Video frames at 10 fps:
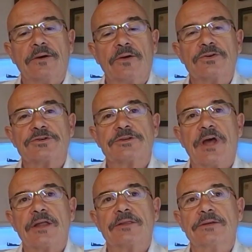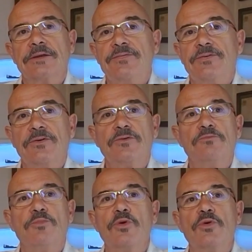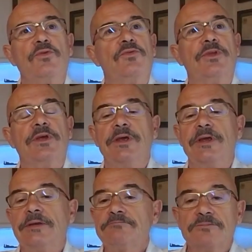understand that if you move the